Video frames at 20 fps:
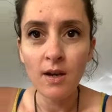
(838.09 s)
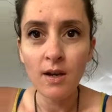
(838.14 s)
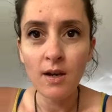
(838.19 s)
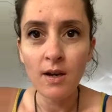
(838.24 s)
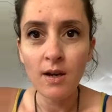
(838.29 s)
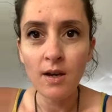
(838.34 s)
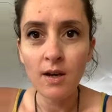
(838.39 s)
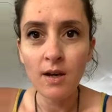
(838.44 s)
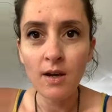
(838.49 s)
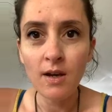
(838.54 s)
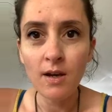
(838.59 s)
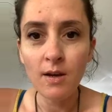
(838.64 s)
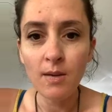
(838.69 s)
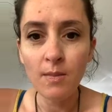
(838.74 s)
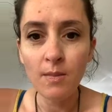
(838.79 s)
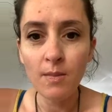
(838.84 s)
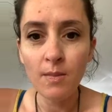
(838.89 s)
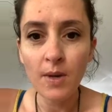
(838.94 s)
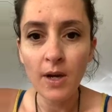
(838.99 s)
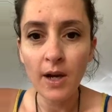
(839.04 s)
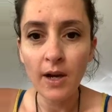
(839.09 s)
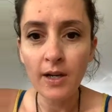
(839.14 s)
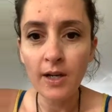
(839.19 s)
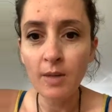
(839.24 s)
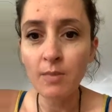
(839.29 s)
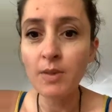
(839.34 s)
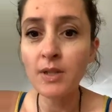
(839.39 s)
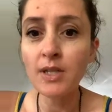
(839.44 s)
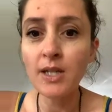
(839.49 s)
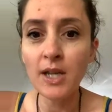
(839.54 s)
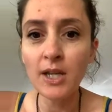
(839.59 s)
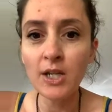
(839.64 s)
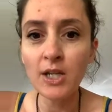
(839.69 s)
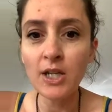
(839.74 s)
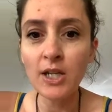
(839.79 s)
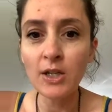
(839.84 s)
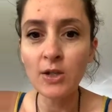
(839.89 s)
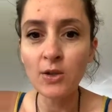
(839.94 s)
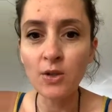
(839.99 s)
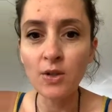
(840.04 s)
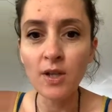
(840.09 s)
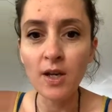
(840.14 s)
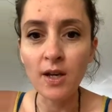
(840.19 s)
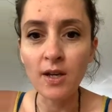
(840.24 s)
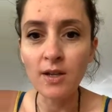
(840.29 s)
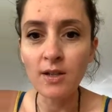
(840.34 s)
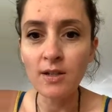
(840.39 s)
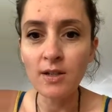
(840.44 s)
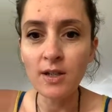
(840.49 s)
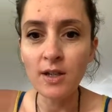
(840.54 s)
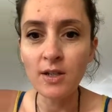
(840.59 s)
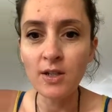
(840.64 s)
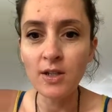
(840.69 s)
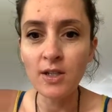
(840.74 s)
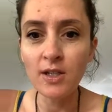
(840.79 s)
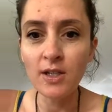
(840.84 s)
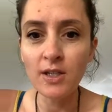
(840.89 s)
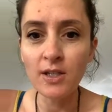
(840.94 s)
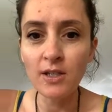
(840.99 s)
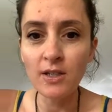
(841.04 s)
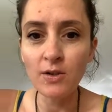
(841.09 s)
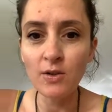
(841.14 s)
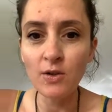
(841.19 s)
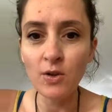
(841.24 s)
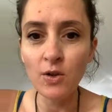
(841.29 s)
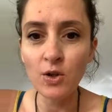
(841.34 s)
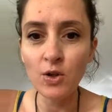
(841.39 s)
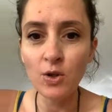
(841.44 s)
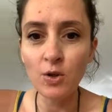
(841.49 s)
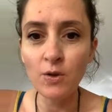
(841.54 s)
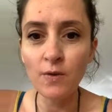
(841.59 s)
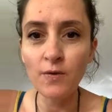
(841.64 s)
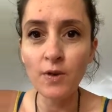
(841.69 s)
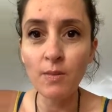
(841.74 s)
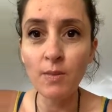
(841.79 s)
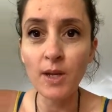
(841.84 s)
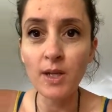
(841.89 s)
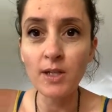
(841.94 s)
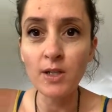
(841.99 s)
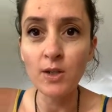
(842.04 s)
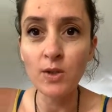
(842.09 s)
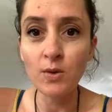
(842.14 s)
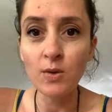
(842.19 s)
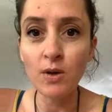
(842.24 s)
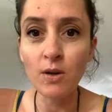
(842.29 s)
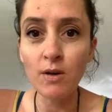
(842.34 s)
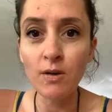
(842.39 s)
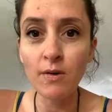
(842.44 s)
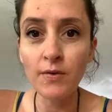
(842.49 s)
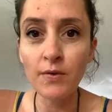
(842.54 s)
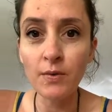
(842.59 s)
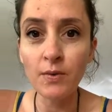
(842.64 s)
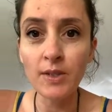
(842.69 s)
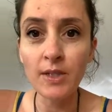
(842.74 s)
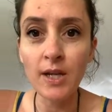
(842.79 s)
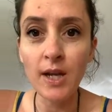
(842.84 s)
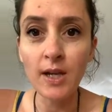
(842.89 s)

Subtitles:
I can potentially do that. I'm just not sure if you meant to do it or if it was an